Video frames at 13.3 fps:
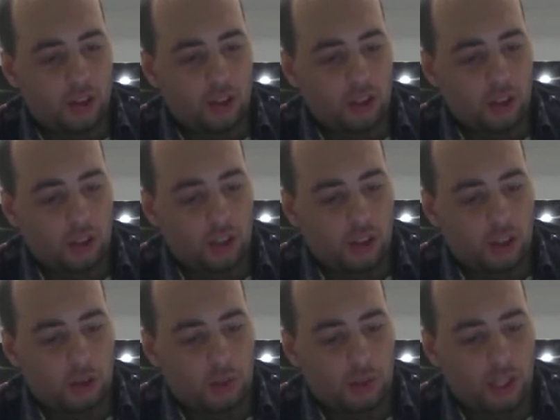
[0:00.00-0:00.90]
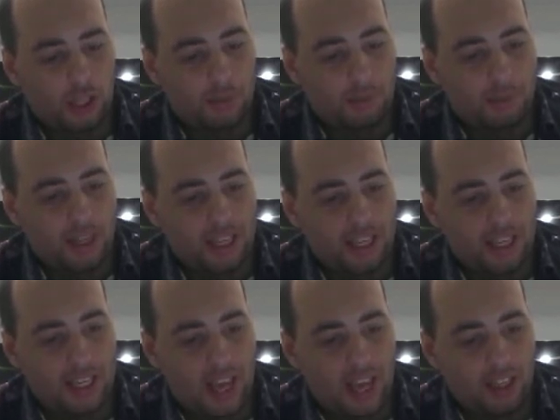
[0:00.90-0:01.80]
You will
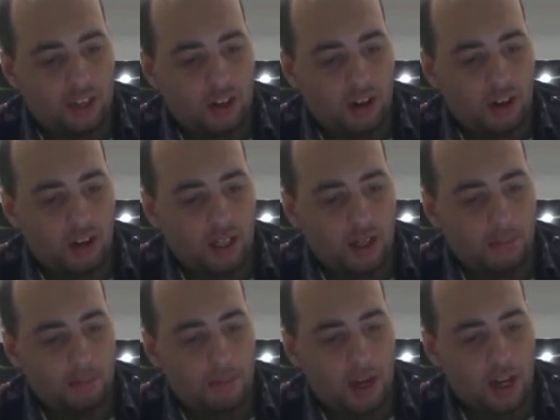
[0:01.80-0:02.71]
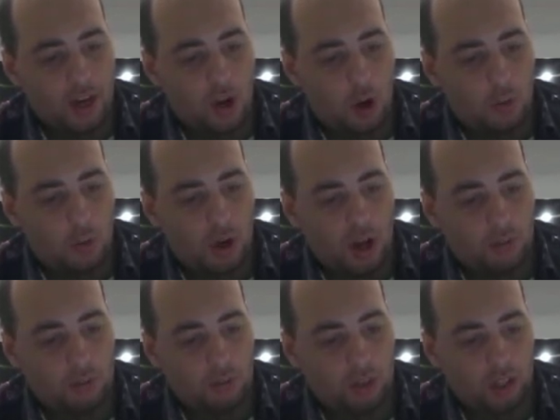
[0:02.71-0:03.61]
be a god, but no
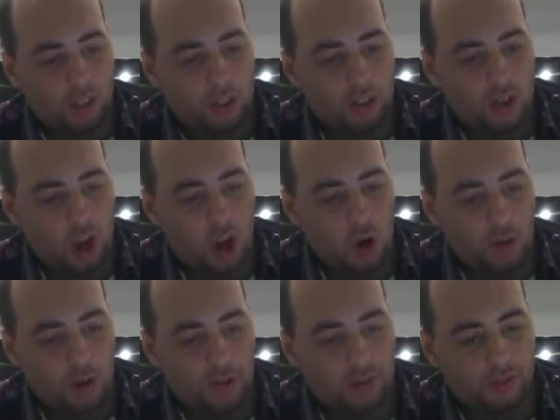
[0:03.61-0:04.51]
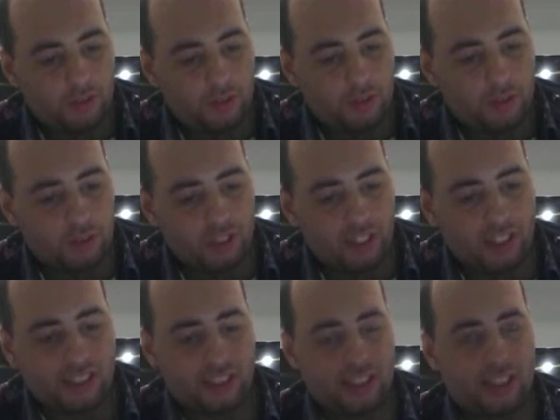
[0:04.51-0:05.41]
one will know if you really
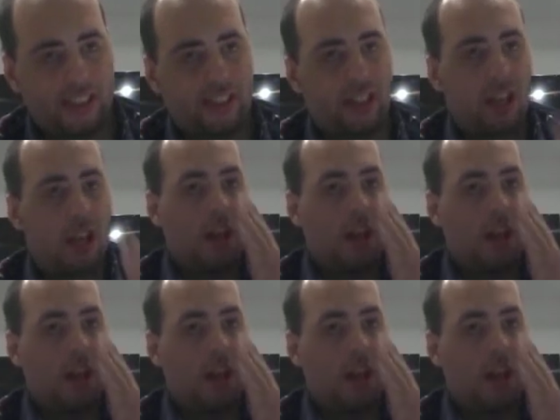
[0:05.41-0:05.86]
exist.